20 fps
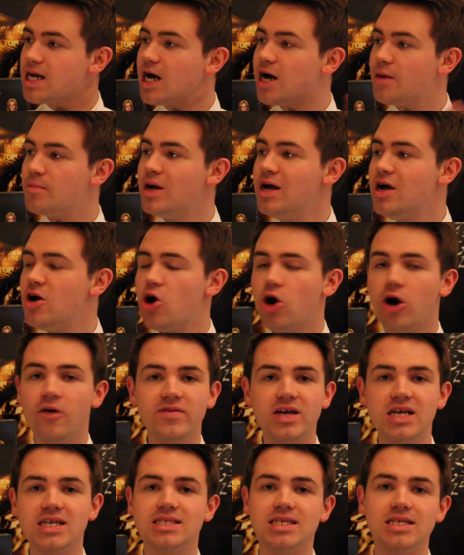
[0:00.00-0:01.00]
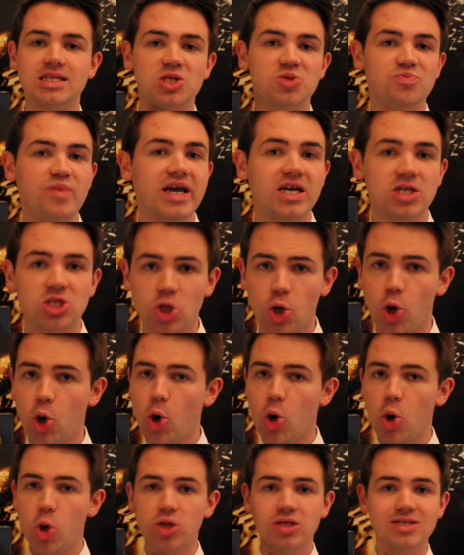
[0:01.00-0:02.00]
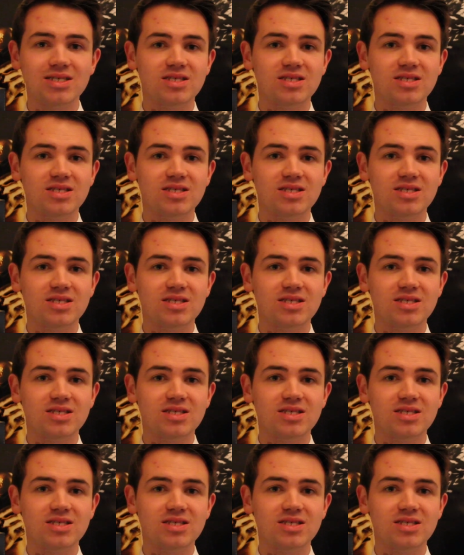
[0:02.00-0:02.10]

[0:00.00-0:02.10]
Obviously the Spectre Hall